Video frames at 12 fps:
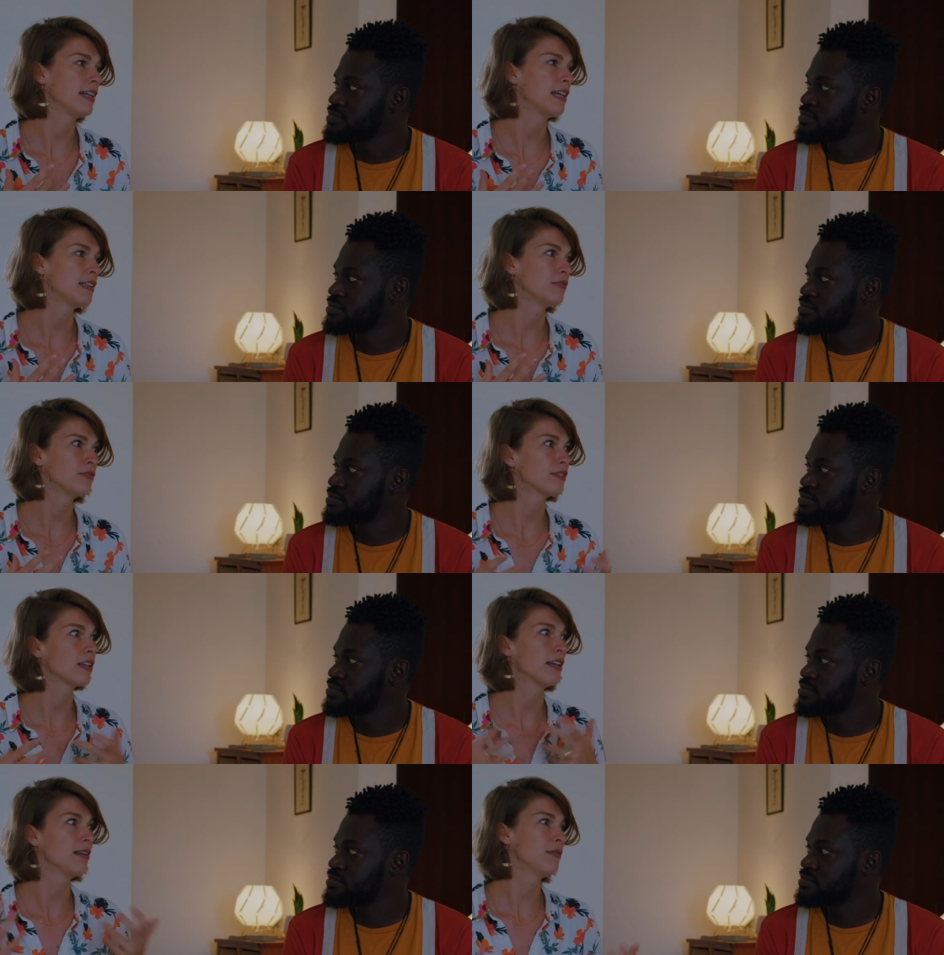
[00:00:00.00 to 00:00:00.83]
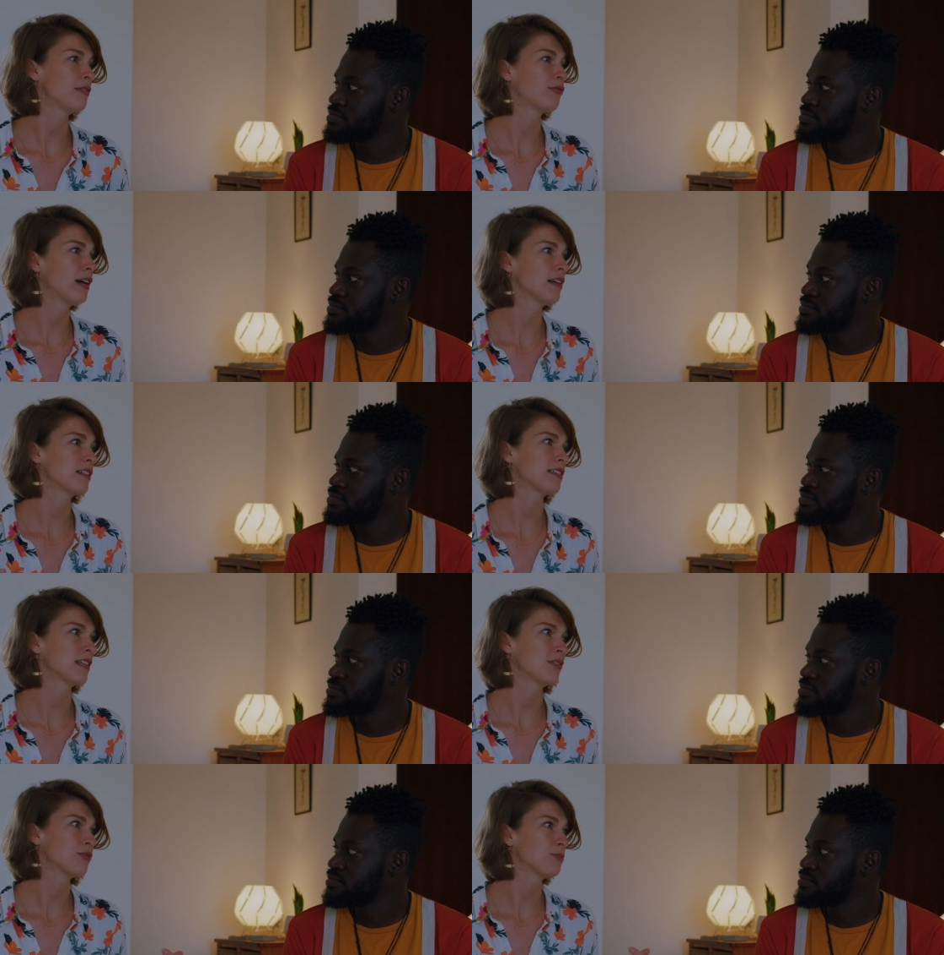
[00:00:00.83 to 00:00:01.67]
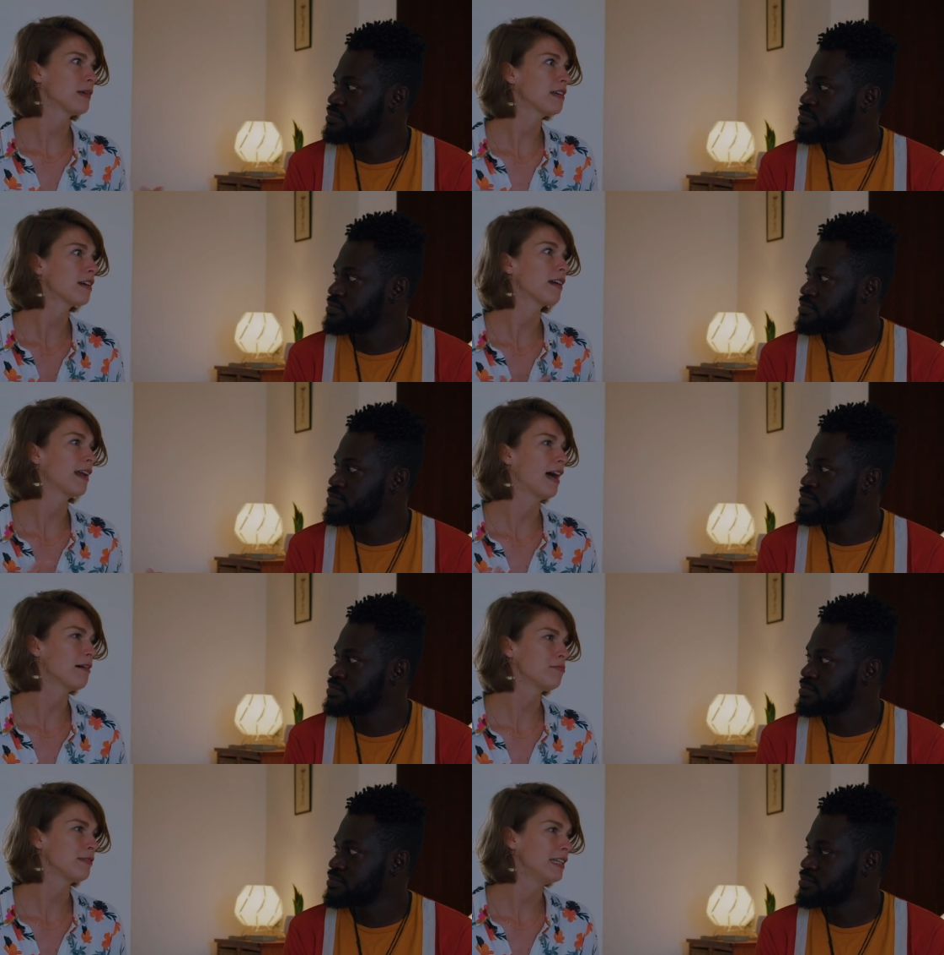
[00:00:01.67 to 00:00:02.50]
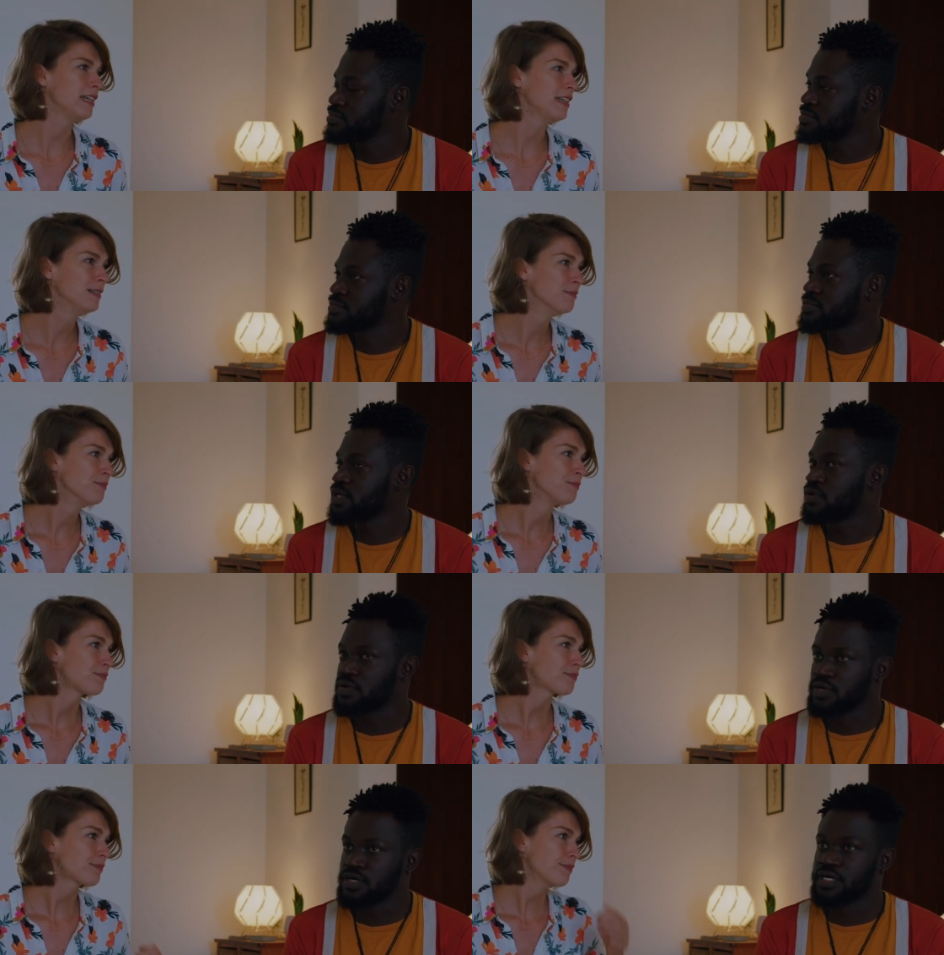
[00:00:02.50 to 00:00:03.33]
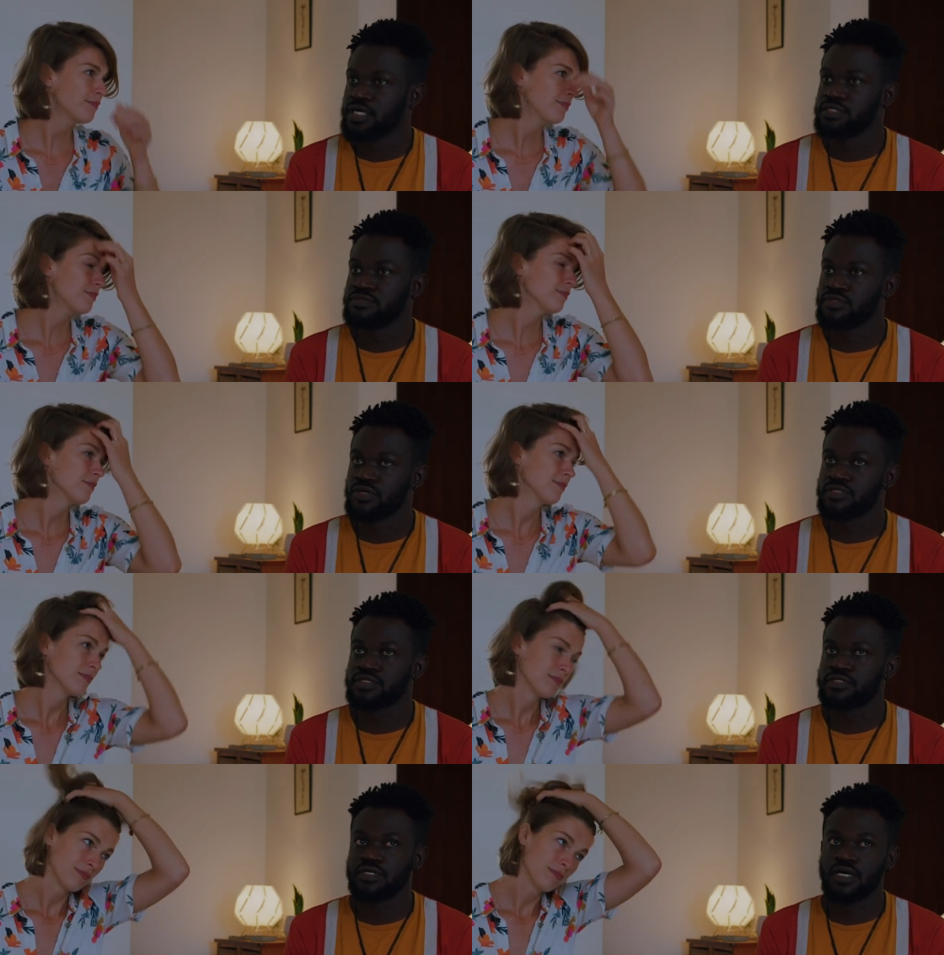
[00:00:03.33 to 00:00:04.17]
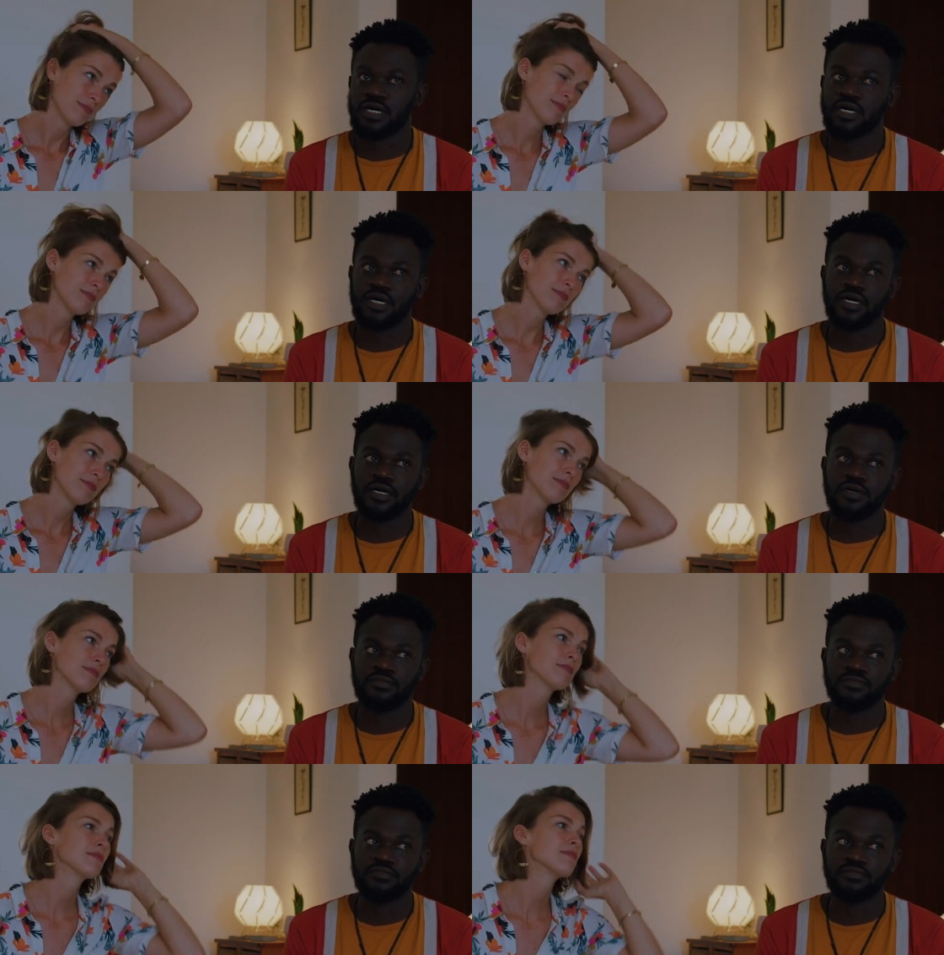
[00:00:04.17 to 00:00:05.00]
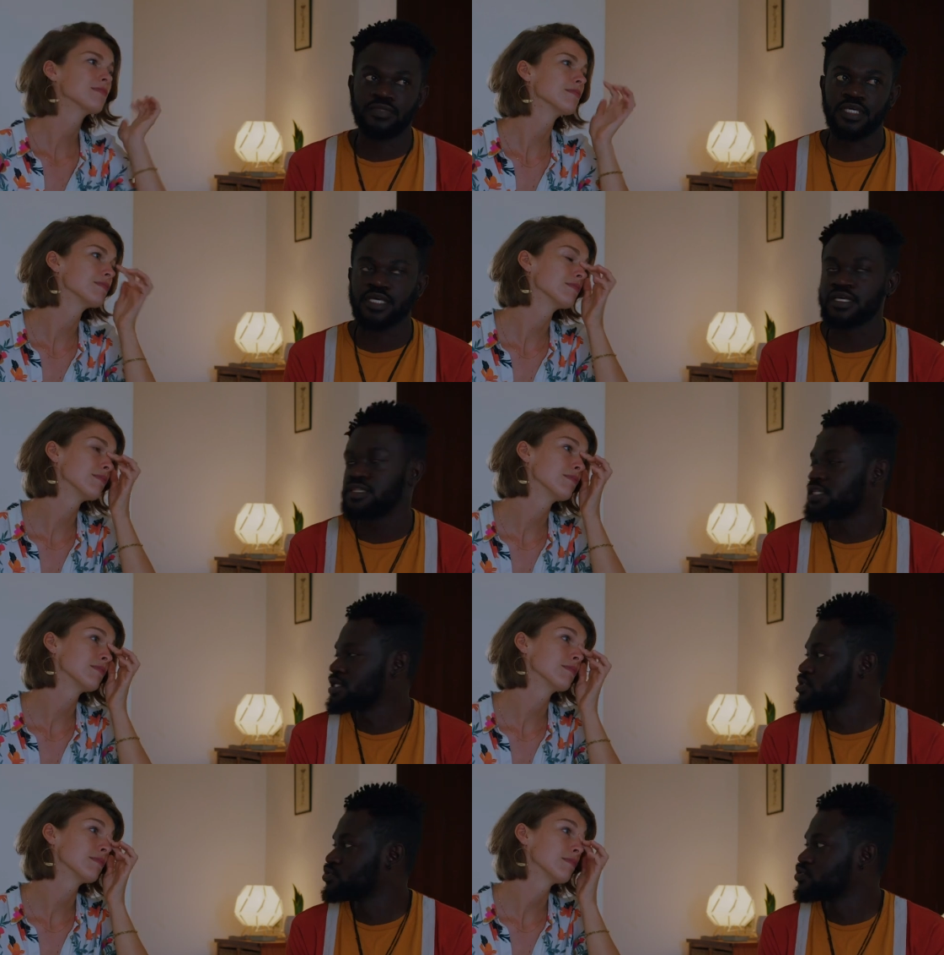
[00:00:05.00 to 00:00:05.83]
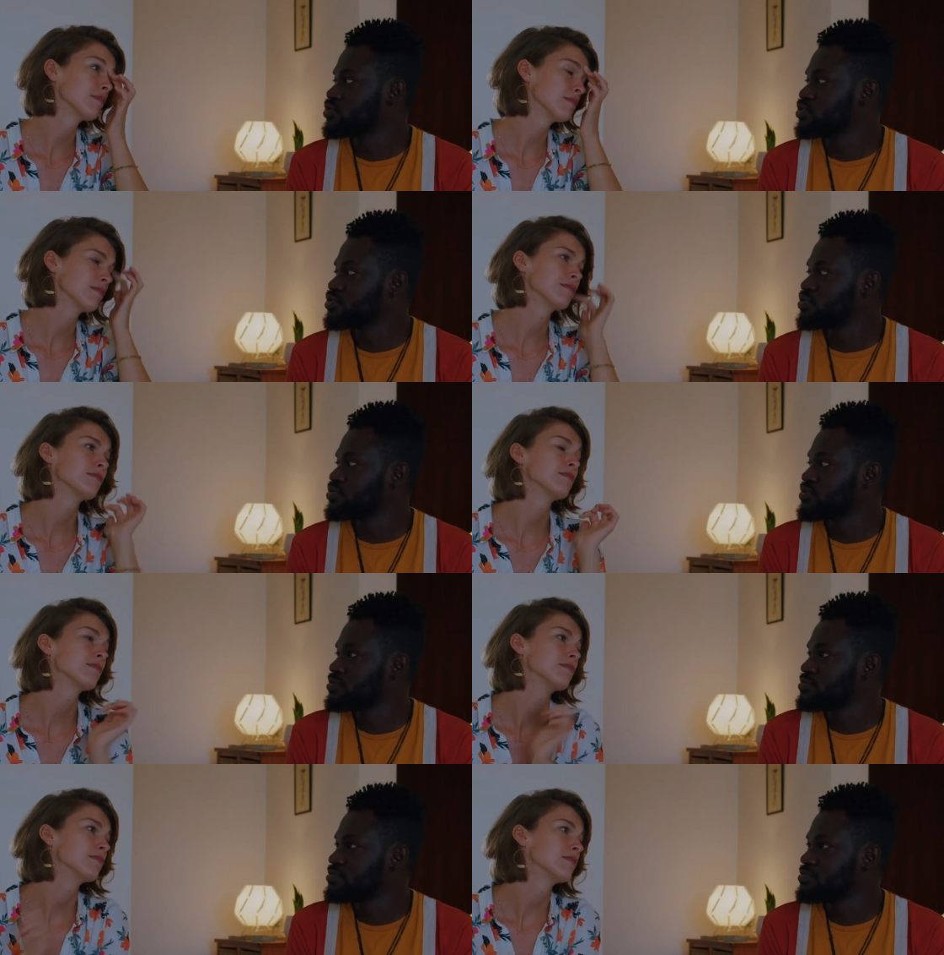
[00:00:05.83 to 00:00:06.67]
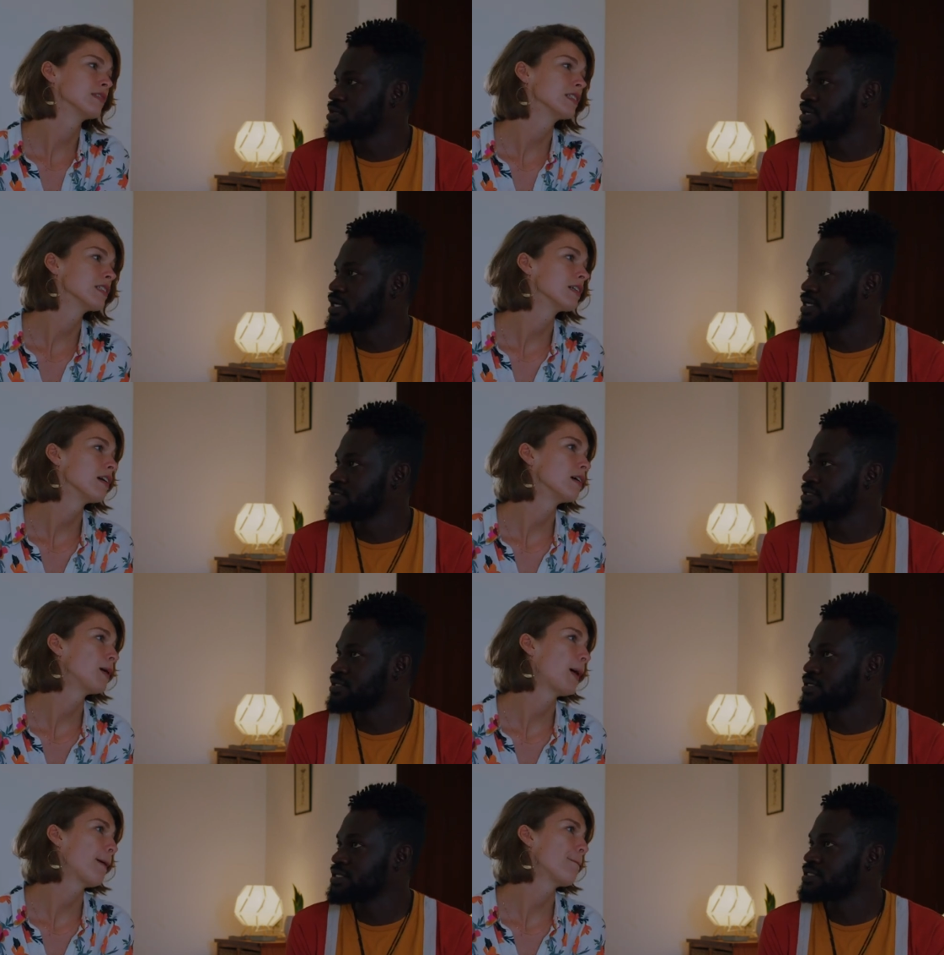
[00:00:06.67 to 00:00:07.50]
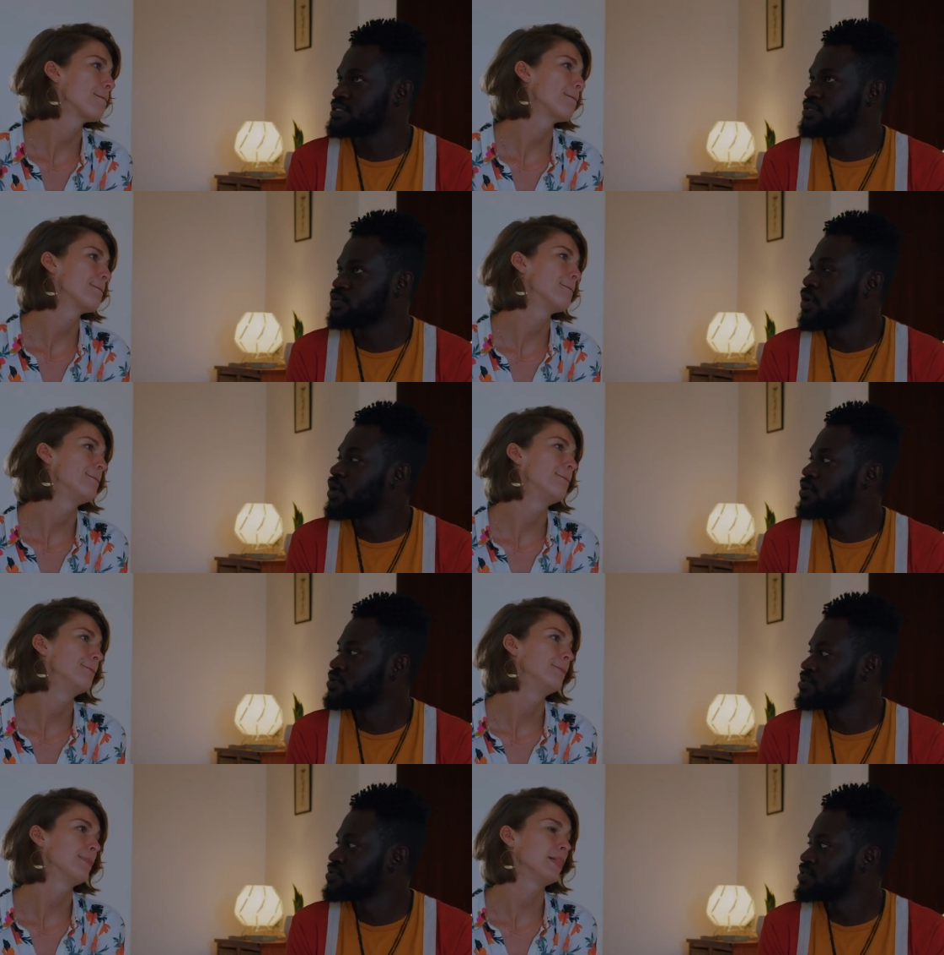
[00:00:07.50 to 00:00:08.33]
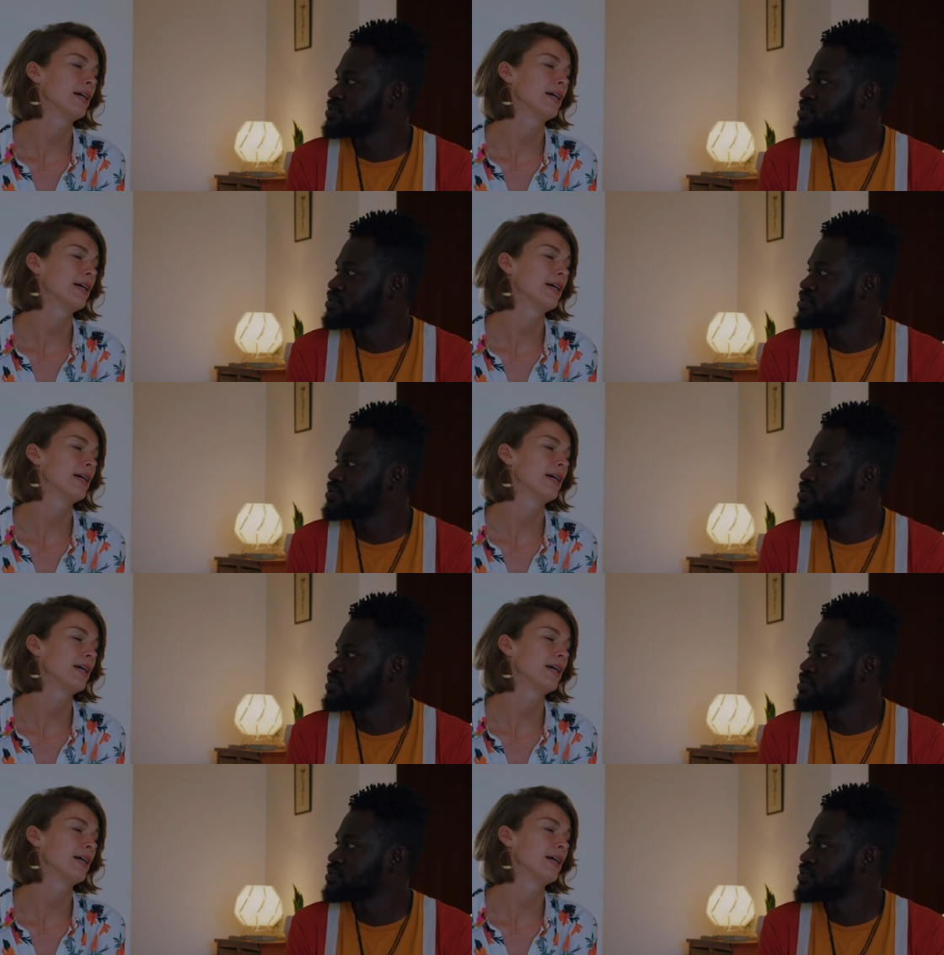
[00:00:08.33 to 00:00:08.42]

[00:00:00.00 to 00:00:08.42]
Speaker 1: and then suddenly we find ourselves being unhappy or
Speaker 2: not uh, thinking things through and hitting a wall.